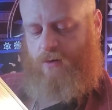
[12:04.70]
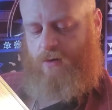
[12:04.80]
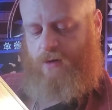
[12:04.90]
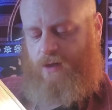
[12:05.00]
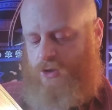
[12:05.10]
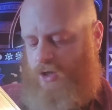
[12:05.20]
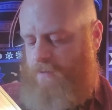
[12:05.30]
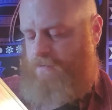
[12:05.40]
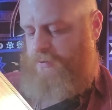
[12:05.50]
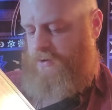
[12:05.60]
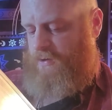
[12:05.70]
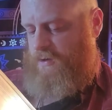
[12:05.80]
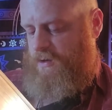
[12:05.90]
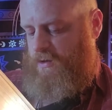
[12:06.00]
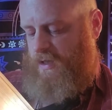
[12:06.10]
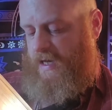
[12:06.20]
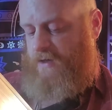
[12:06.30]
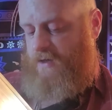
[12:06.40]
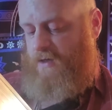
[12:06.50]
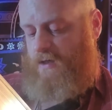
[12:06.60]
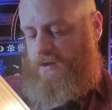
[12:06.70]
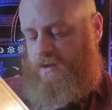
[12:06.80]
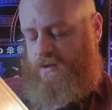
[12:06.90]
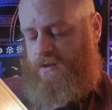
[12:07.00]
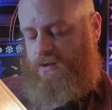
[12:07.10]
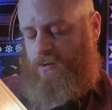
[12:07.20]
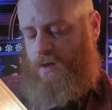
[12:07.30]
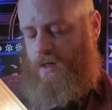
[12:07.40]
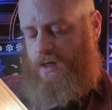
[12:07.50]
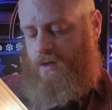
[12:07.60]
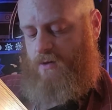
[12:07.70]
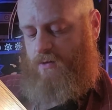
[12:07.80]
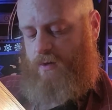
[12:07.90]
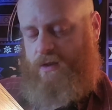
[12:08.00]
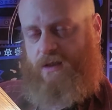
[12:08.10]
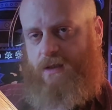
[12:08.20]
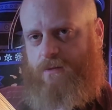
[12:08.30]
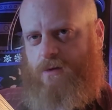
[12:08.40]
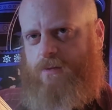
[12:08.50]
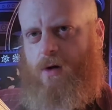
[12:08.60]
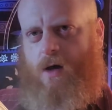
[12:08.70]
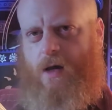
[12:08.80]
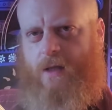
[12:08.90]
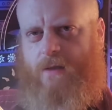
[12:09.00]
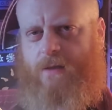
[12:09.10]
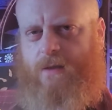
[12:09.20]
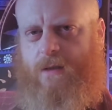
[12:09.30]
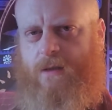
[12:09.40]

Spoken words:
the thing jump, landing at a distance away where it seemed to pause.